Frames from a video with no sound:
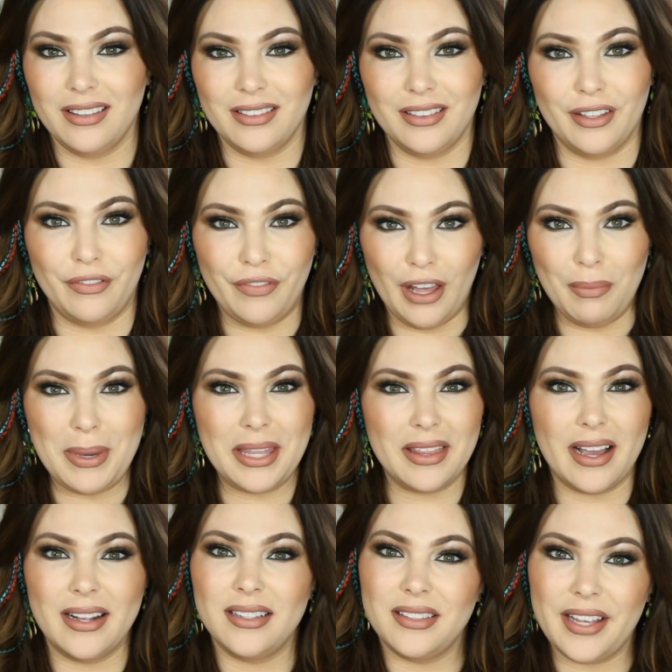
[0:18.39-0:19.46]
The filming
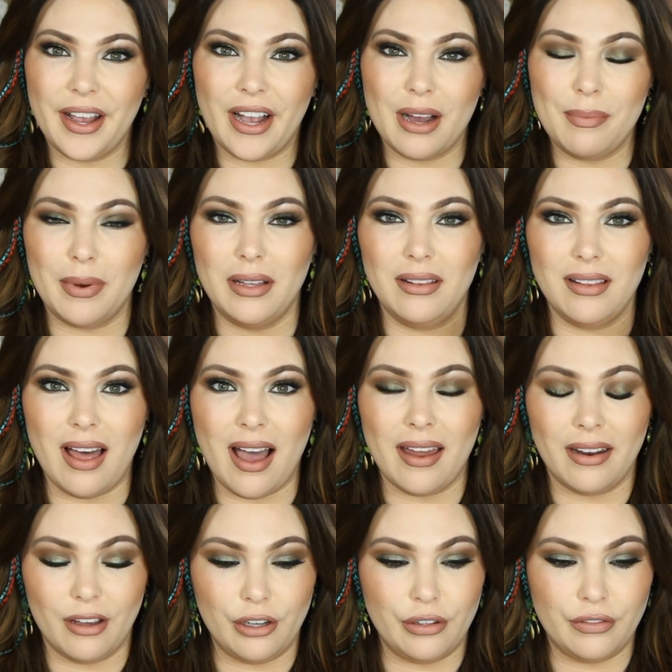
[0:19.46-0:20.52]
lights take up a
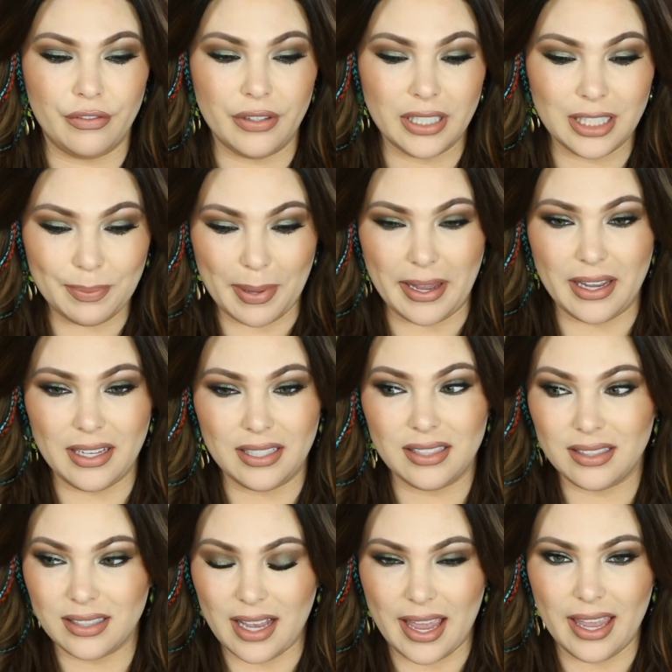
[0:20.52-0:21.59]
lot of
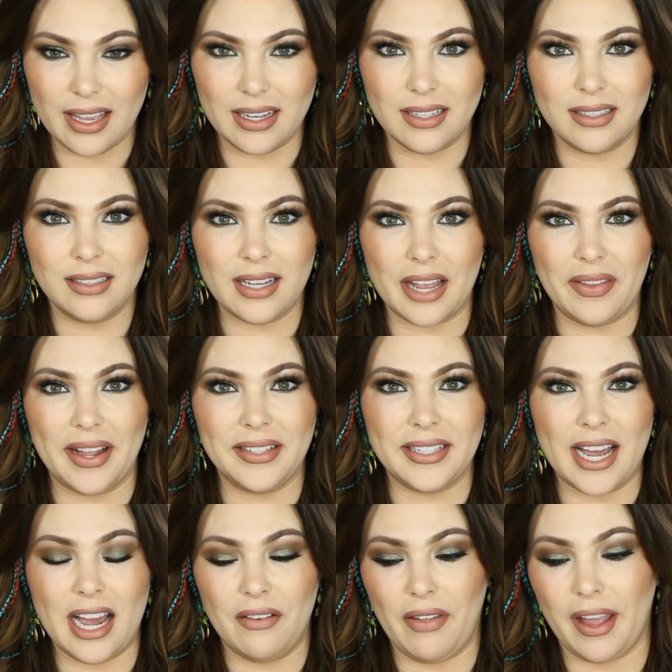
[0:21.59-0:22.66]
space and I like to
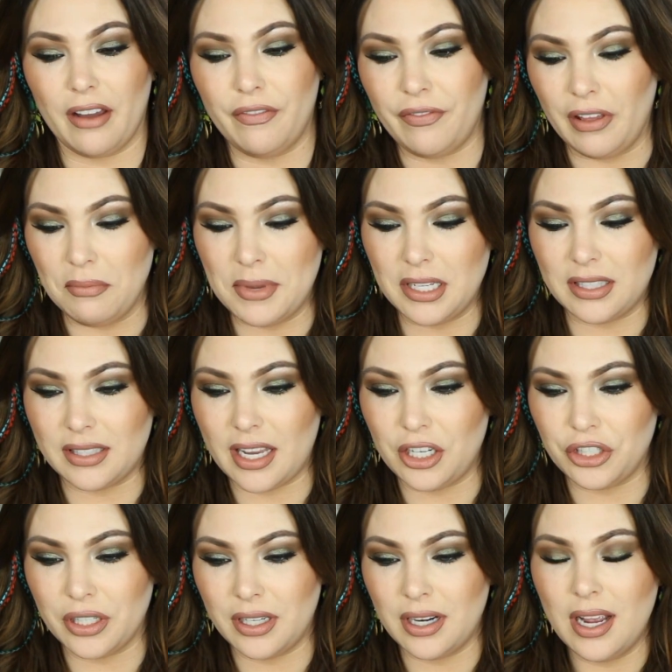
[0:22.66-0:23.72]
have like a filming
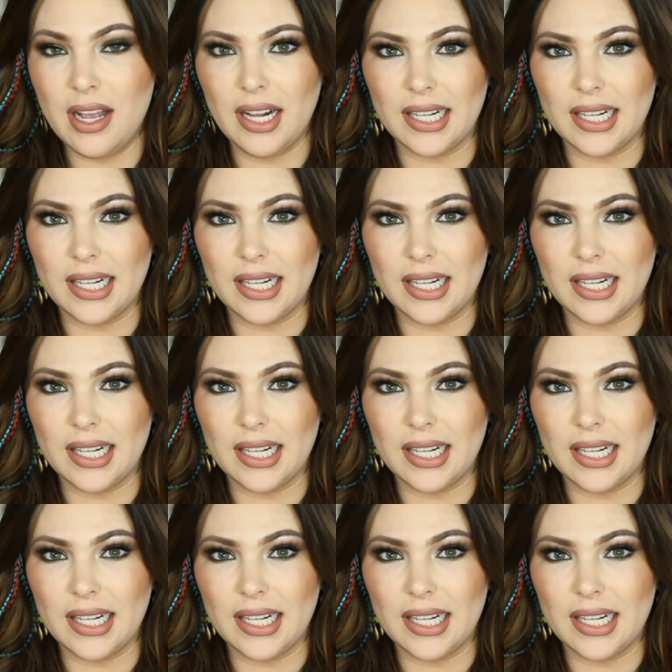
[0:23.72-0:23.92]
station